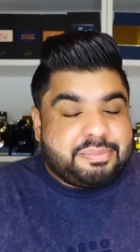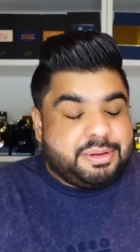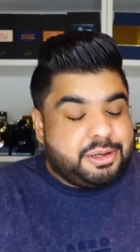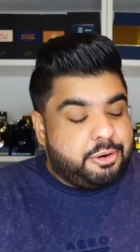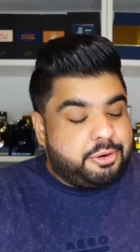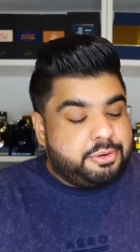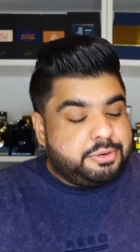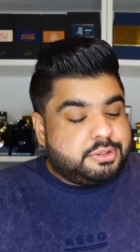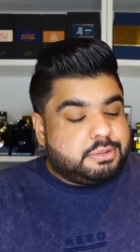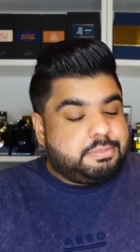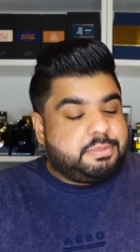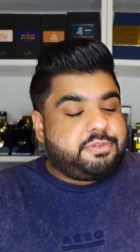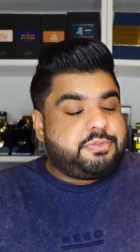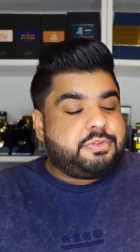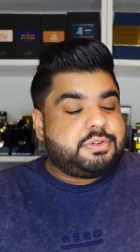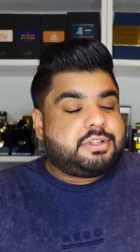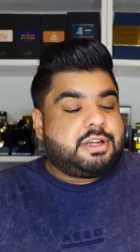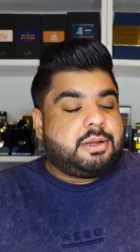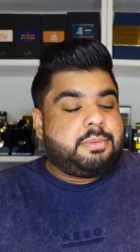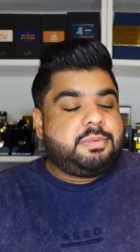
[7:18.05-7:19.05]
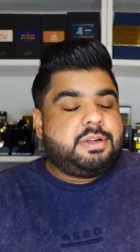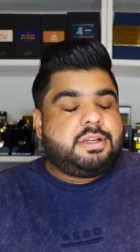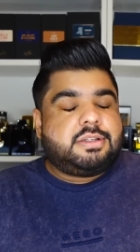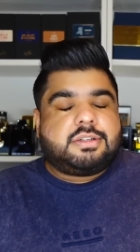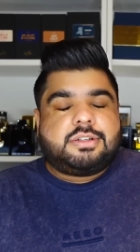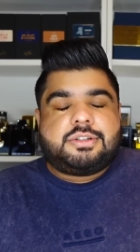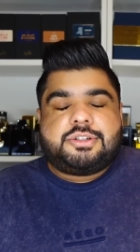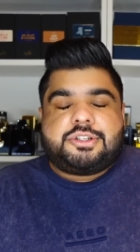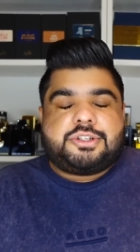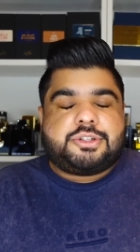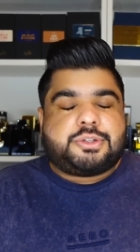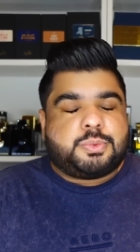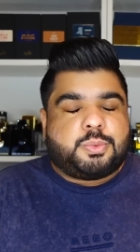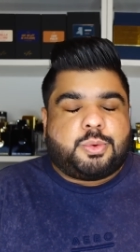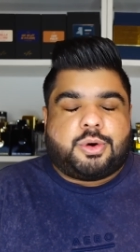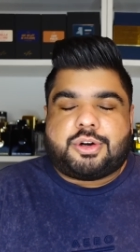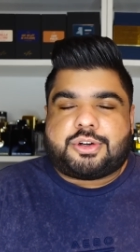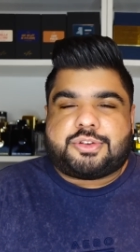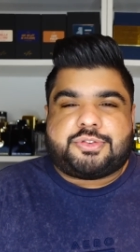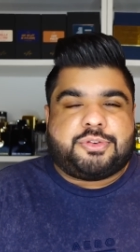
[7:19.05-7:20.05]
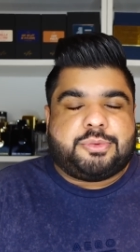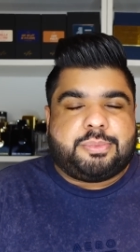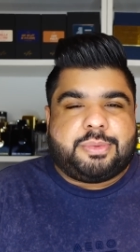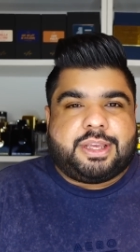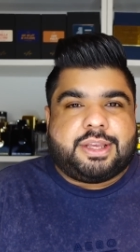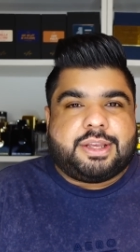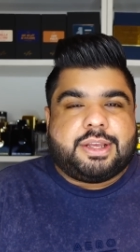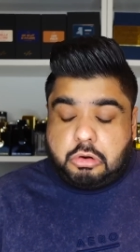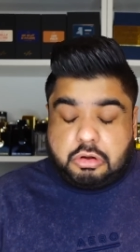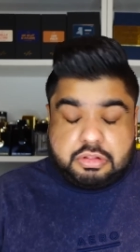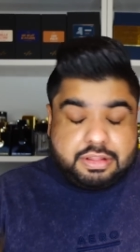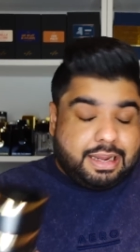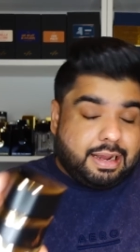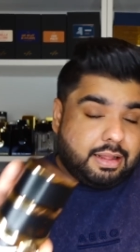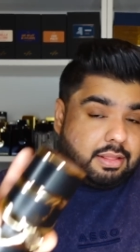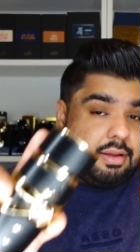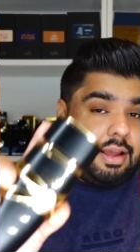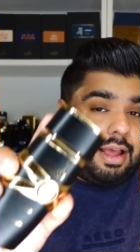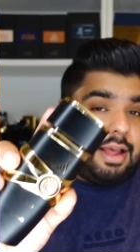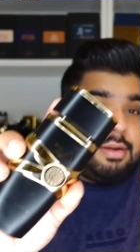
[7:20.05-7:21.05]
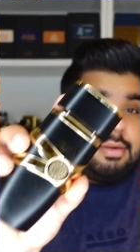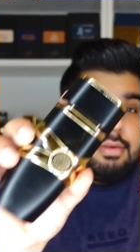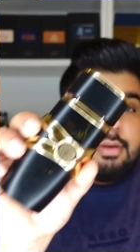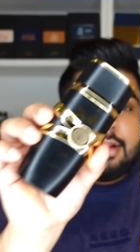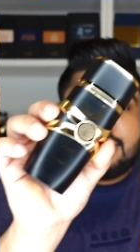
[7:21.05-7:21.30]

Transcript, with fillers: be honest but for some reason it just works for me. On the other hand,